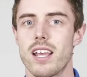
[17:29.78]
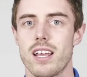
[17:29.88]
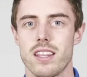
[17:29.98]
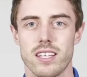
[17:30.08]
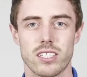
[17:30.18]

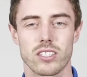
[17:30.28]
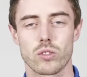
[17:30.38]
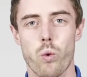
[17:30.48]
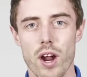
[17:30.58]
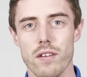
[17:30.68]
This is
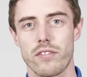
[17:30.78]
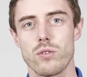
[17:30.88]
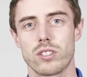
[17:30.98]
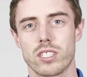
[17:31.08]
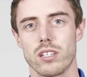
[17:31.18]
quite a few
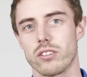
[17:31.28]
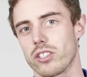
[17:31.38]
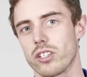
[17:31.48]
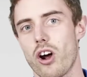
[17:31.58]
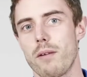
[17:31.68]
skills in
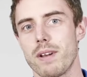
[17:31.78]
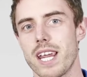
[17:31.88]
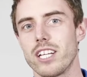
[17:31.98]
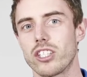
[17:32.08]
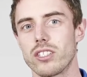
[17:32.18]

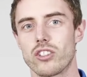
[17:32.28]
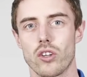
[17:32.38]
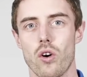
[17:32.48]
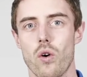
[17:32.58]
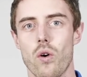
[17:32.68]
combination,
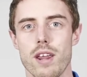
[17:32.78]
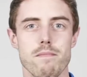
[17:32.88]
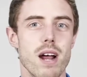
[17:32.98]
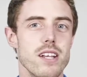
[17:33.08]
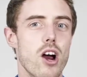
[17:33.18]
so it
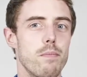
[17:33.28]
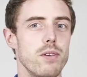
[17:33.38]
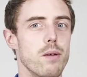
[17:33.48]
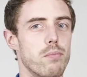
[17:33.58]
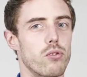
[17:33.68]
might not be
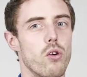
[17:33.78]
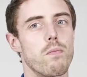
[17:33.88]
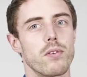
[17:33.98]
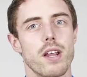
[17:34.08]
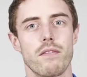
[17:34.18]

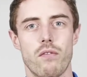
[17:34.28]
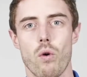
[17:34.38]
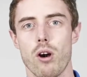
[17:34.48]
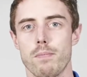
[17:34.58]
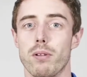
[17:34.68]
appropriate
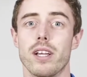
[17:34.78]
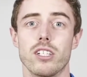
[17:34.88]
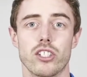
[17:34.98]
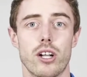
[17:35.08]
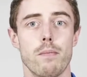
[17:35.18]
for players
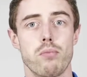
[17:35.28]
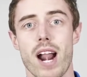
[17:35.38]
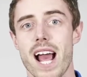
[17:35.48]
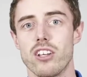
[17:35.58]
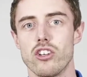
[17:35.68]
that are
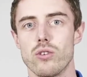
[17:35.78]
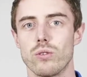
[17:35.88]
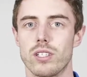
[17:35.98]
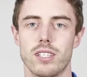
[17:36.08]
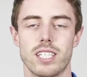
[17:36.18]
brand new
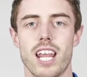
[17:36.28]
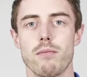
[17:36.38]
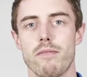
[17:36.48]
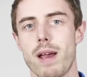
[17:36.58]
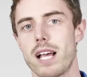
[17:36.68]
to the game
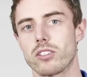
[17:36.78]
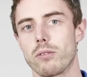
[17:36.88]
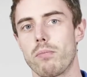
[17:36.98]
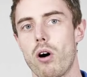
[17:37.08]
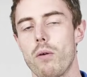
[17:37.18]
of
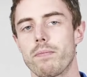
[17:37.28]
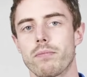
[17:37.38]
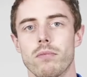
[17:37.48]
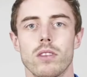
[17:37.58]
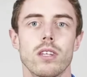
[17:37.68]
basketball.
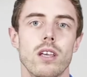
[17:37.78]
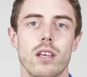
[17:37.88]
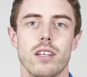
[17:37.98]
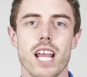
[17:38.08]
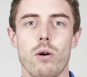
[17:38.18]

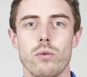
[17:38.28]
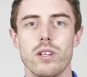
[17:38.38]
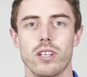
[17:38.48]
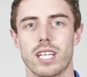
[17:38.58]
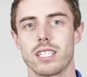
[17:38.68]
Now when we
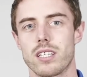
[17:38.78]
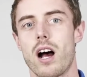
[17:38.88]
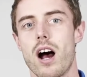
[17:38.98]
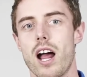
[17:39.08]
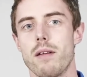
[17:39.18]
look at
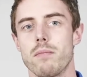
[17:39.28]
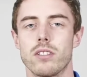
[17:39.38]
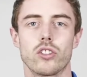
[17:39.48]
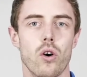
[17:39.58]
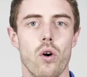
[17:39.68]
time,
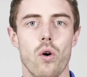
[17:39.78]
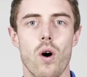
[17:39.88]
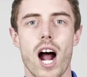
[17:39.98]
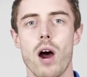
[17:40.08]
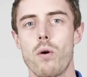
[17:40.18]

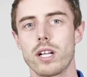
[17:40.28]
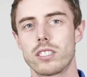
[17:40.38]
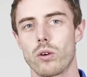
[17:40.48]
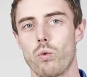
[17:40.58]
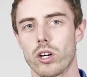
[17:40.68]
so I wanted
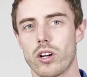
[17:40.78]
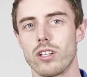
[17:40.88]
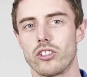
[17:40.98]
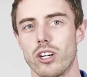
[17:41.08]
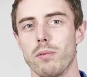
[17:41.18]
to work on
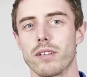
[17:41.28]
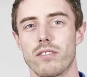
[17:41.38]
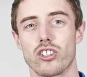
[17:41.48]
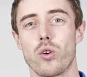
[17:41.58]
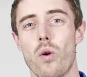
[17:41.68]
dribbling for
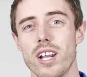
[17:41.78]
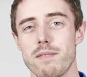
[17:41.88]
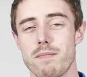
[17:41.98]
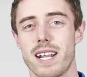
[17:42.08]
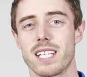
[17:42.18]
20
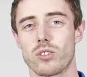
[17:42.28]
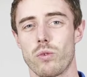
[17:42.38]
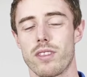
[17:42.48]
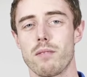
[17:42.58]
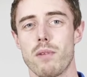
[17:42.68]
minutes
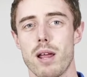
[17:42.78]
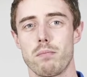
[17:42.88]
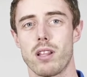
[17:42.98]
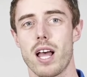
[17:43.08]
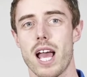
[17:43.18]
within my
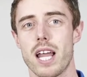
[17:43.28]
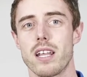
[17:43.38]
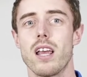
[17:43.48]
plan.